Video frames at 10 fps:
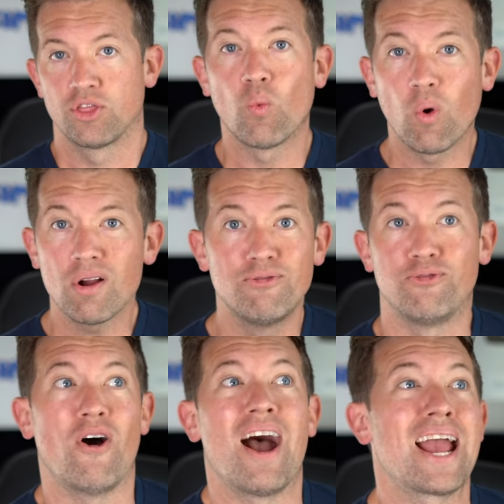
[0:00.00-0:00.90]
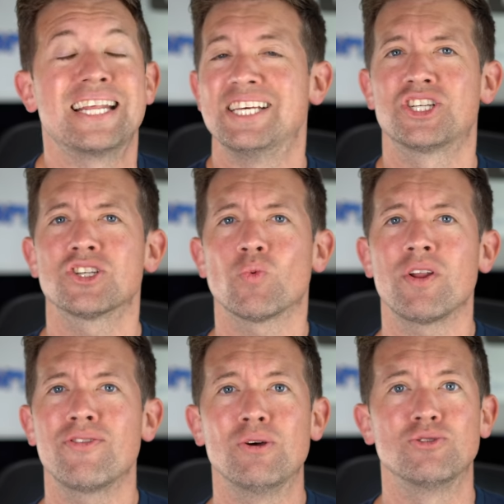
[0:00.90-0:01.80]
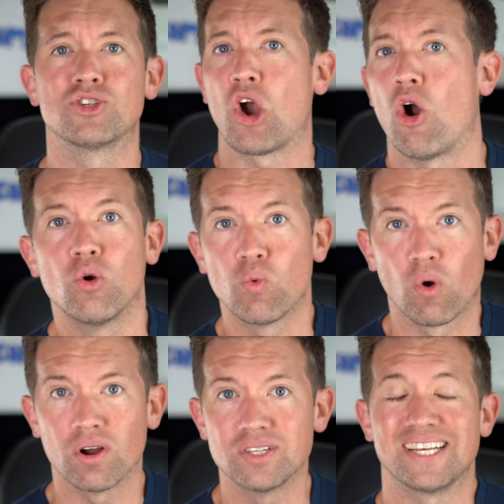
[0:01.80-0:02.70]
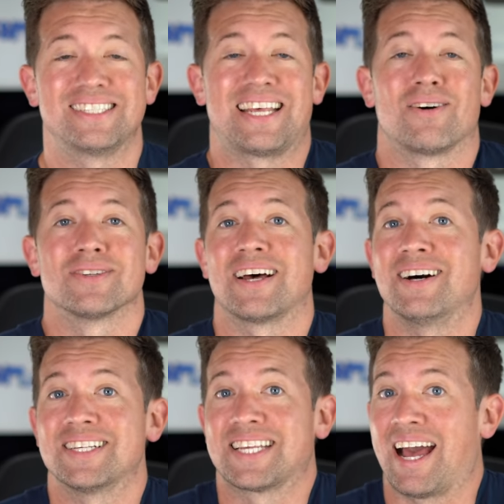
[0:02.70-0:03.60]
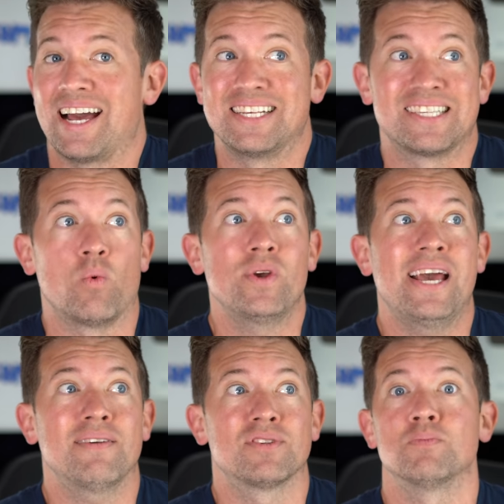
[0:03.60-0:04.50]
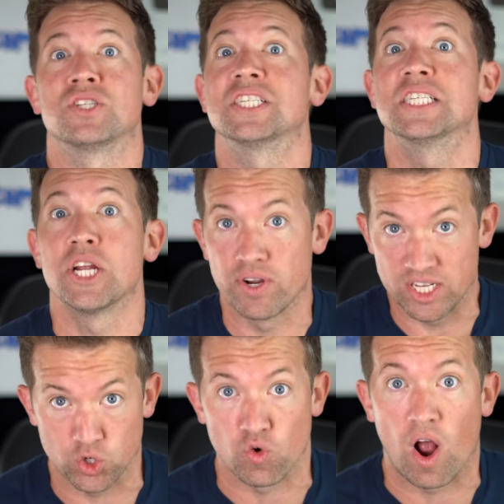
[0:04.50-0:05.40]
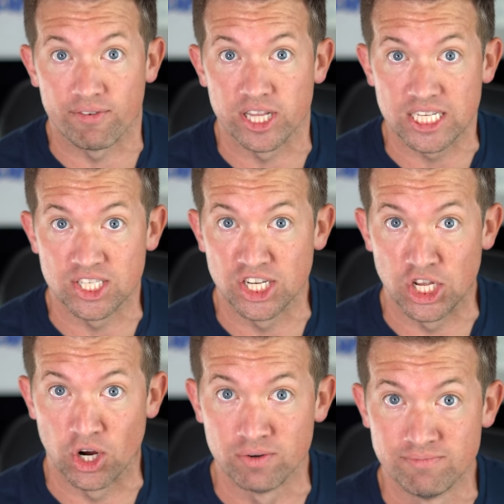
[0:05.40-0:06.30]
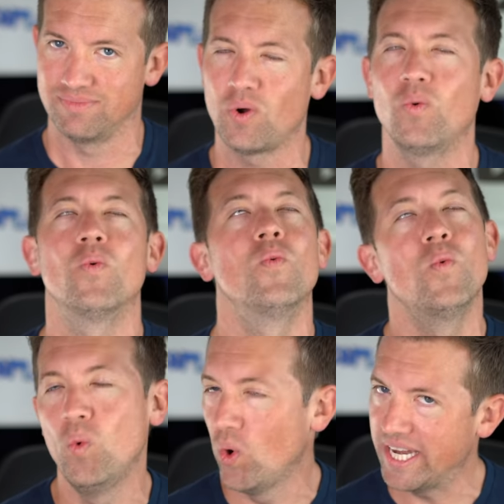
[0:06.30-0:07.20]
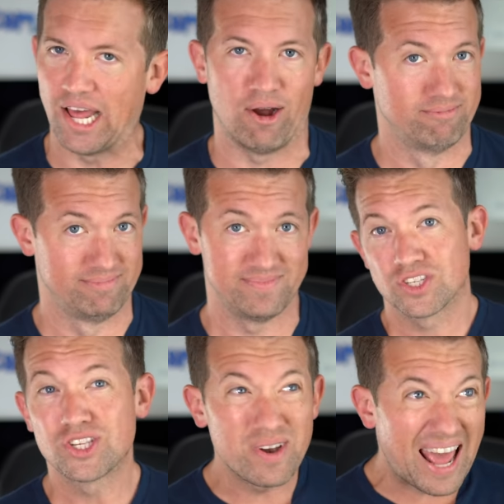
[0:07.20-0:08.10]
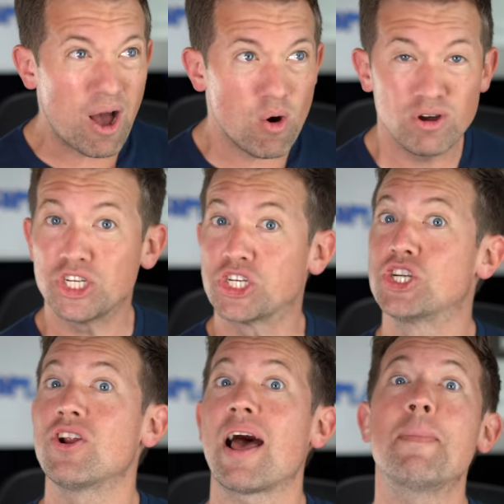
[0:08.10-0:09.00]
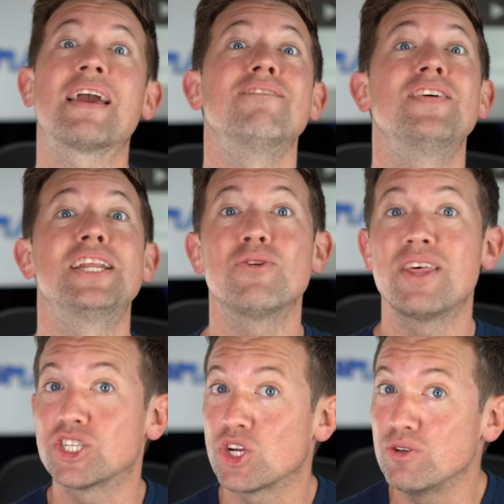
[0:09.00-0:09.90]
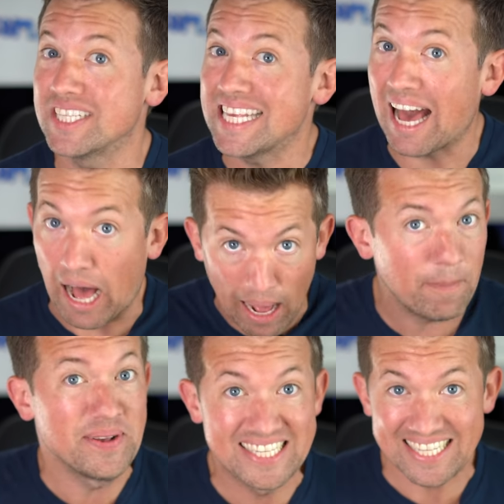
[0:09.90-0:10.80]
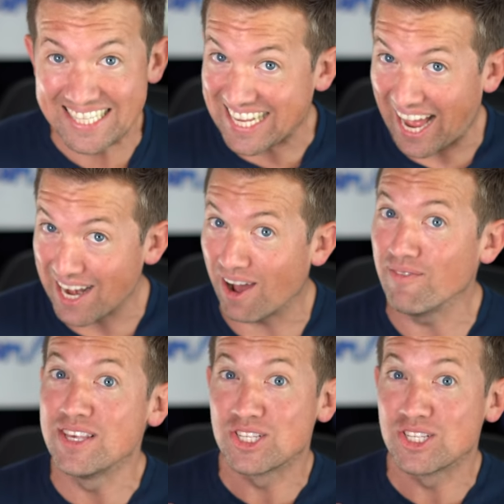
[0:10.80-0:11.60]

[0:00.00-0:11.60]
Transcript: The word fine is just one of those code words that tells us guys that we have some serious groveling to do. We know. So now, should I make a video that shows the opposite side of the